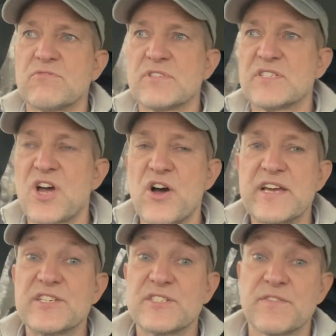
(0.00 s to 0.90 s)

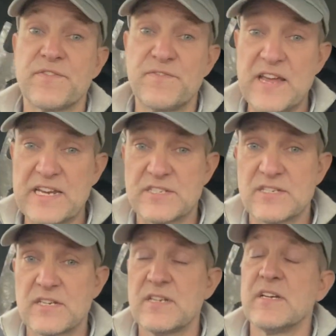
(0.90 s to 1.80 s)
tyres to fit
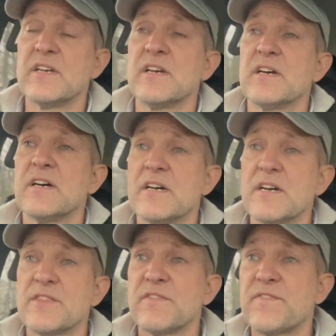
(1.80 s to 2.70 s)

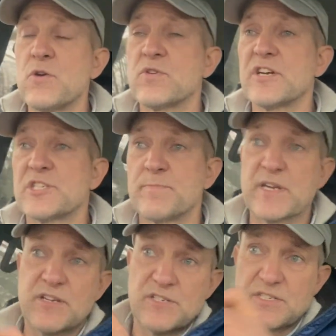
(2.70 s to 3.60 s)
the Focus,
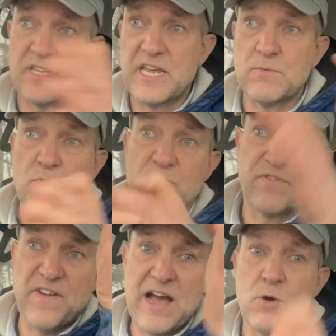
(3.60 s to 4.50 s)
because they will
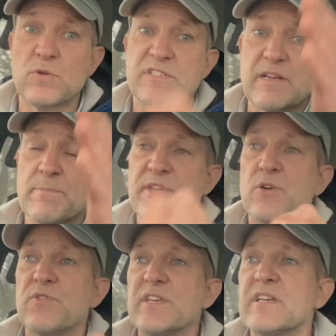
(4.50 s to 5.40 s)
foul something
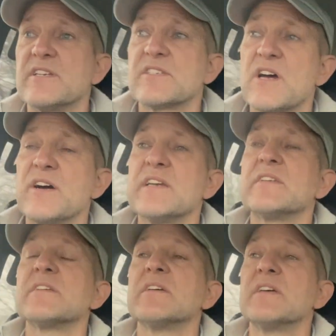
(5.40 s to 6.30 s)
on the inside,
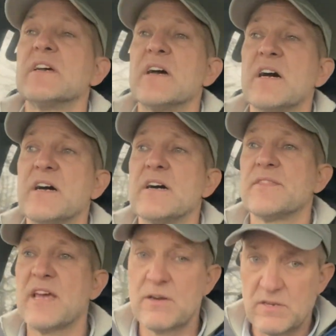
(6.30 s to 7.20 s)

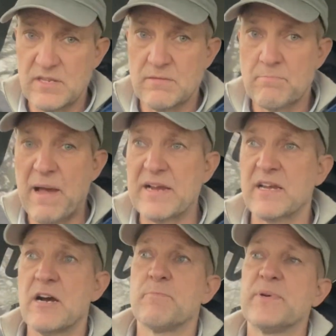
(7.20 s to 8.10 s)
then
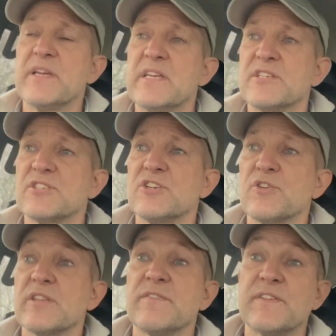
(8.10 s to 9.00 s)
backup is to look
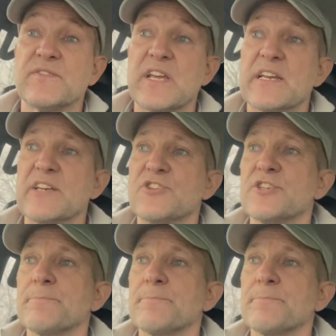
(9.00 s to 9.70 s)
at the 15-inch.